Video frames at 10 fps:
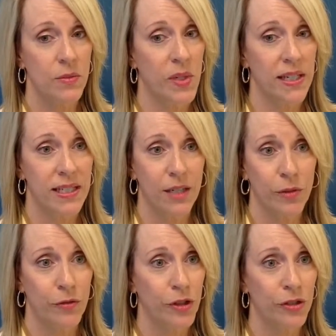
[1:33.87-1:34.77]
we can take
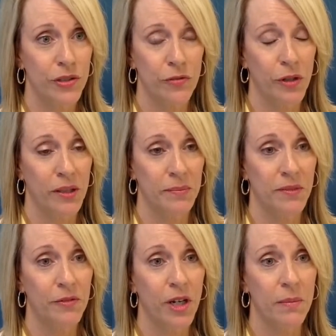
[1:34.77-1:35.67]
referrals from,
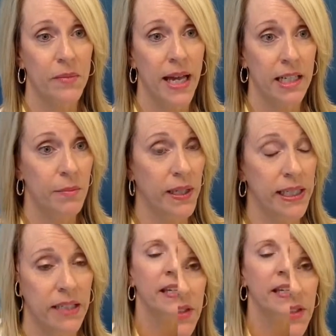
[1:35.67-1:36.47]
from anybody.